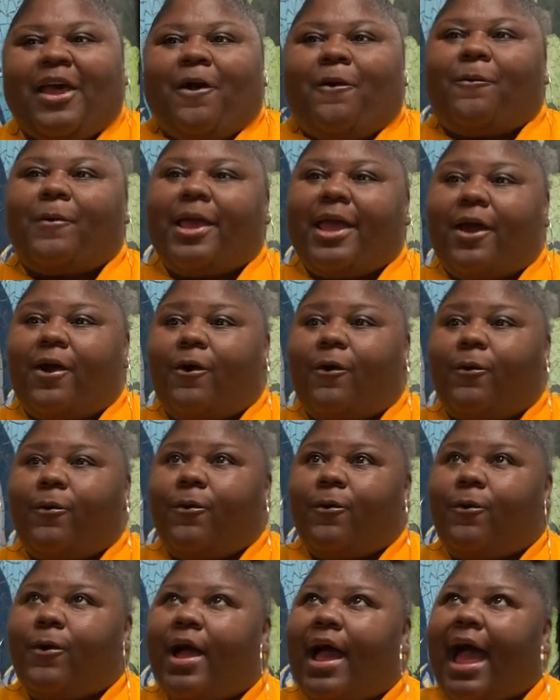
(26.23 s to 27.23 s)

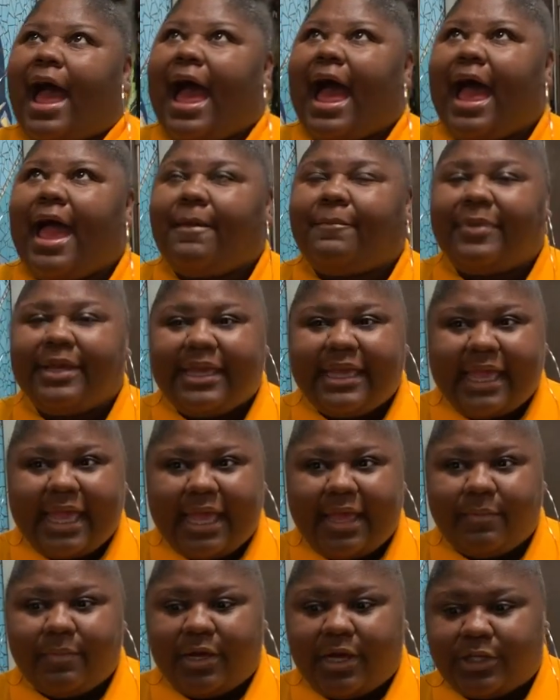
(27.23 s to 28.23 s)
Well, I
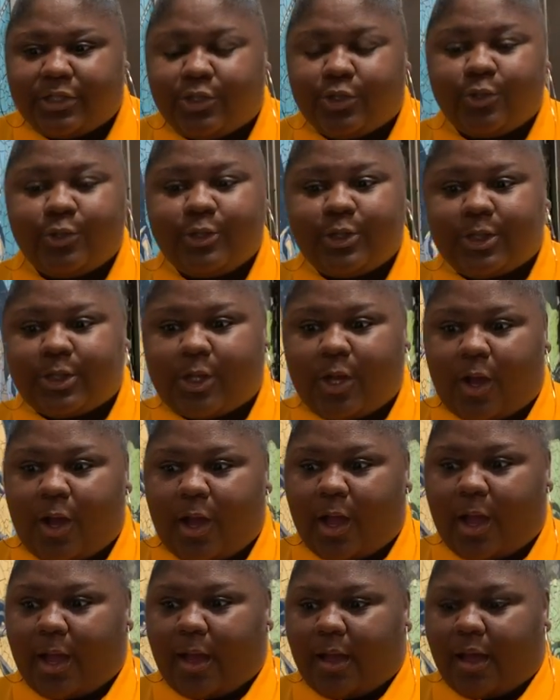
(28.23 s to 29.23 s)
became a True
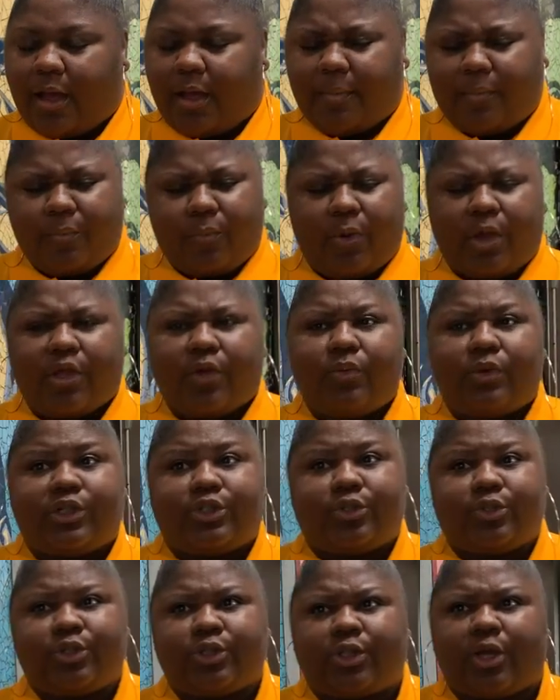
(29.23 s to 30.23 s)
Star, working
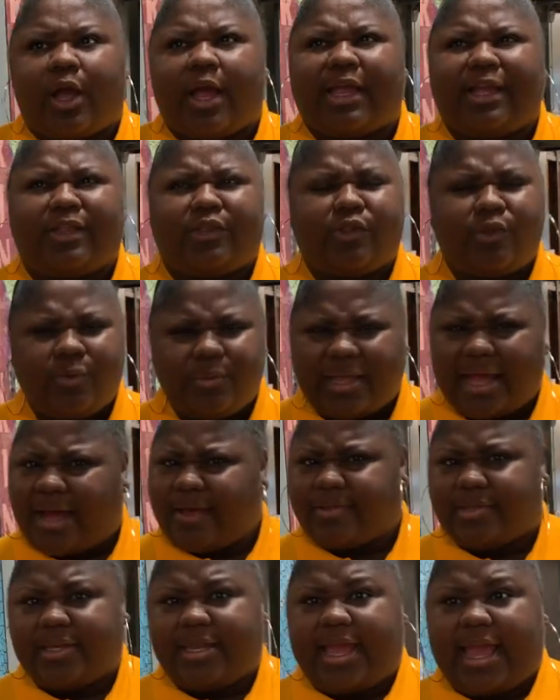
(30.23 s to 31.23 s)
with True Star in
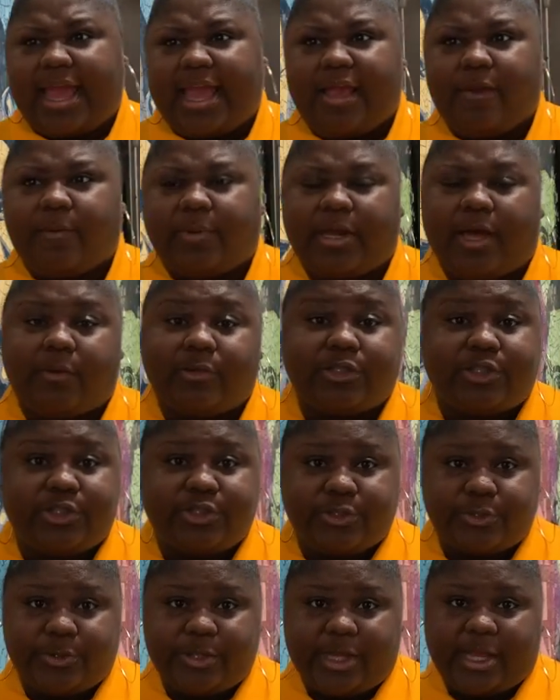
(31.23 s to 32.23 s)
2008 when I was a
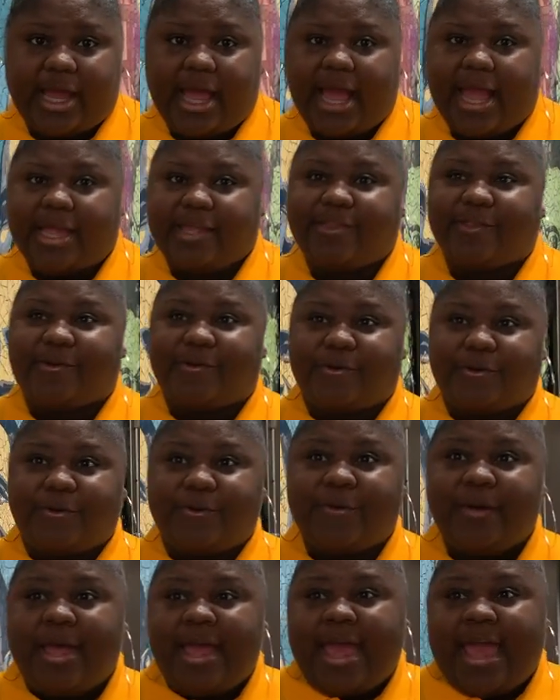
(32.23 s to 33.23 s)
junior in high
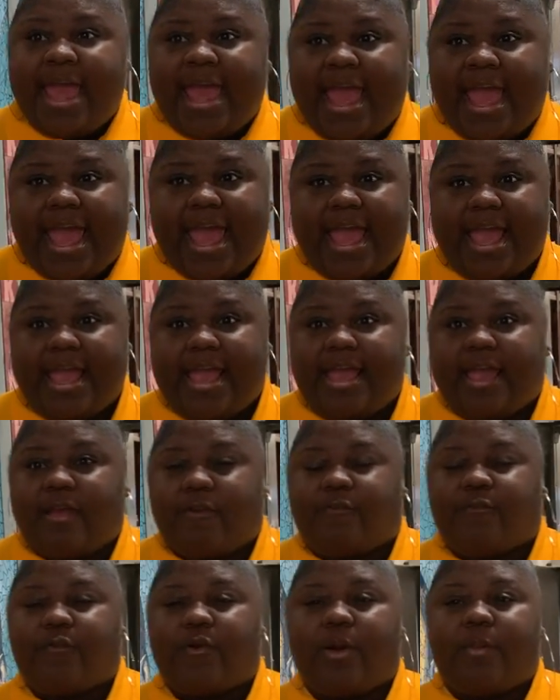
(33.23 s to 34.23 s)
school.
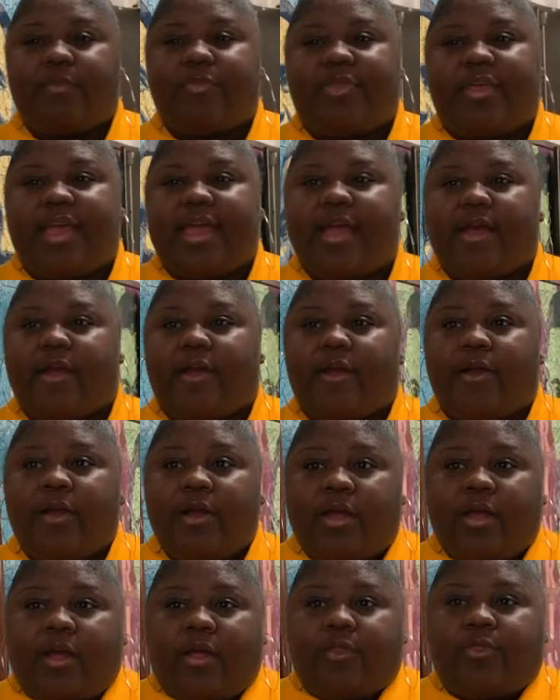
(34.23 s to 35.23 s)
And from
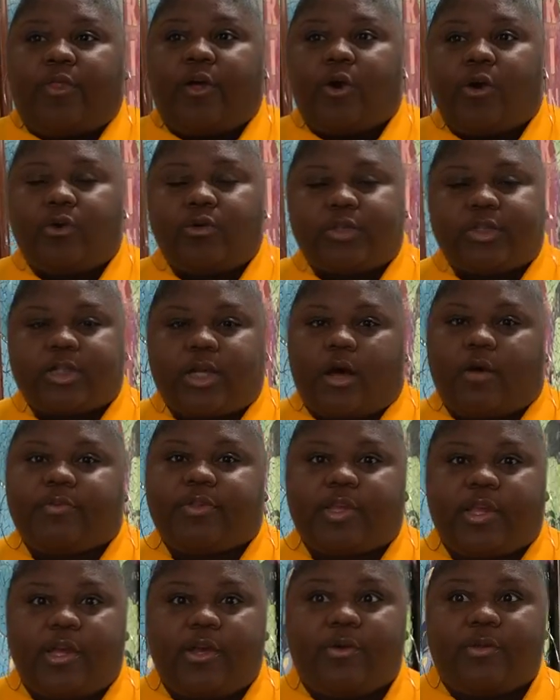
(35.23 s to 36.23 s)
there, those
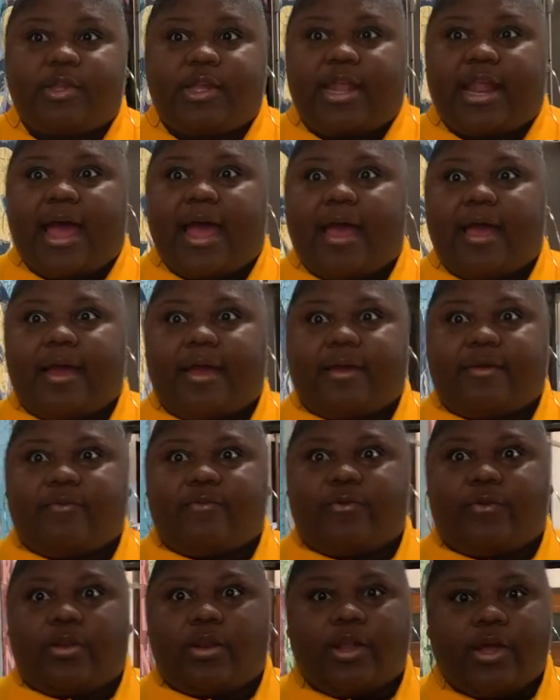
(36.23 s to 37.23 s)
soft skills that I
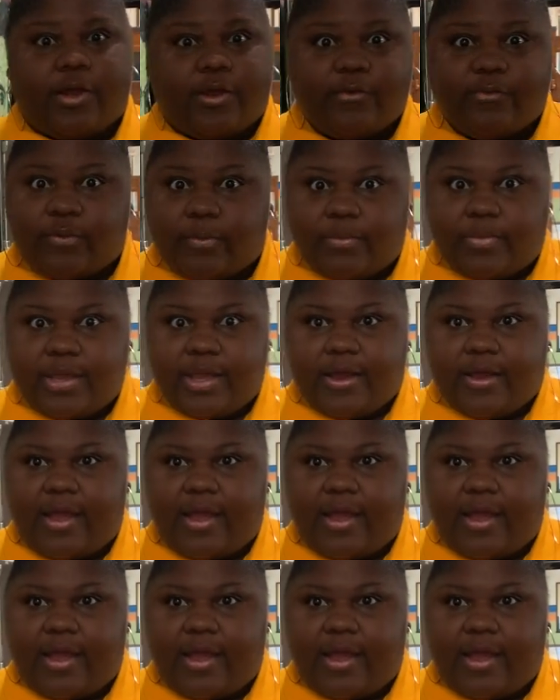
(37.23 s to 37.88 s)
learned from there